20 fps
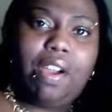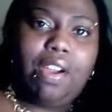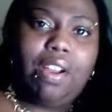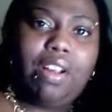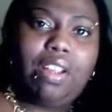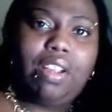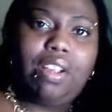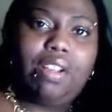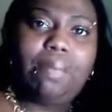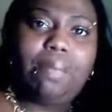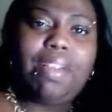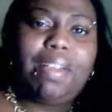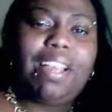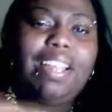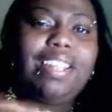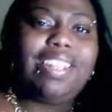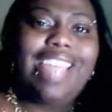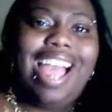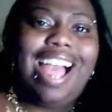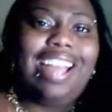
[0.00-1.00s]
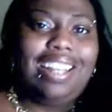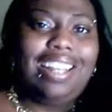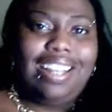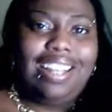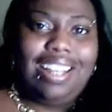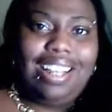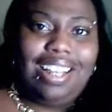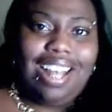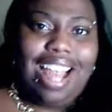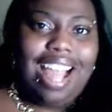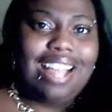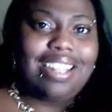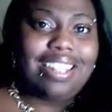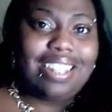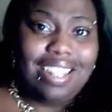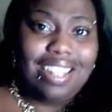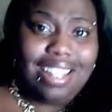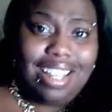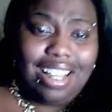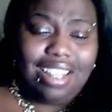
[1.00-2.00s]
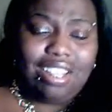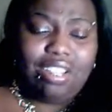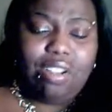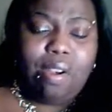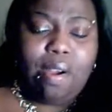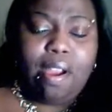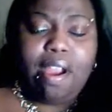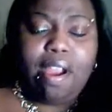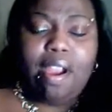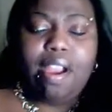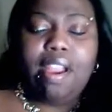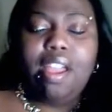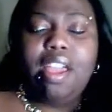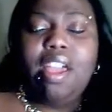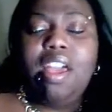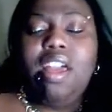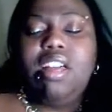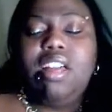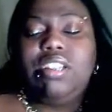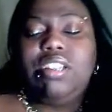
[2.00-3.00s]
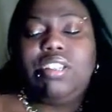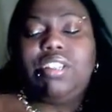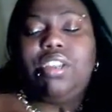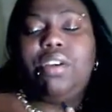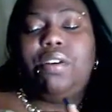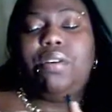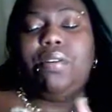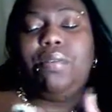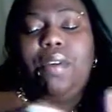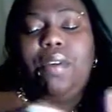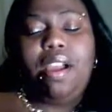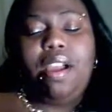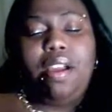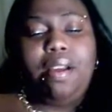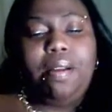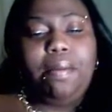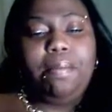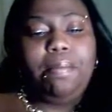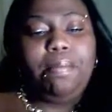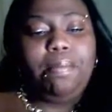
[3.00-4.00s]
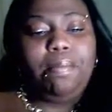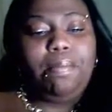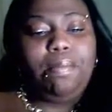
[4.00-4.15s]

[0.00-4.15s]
earlier because Allen did not snitch on her. So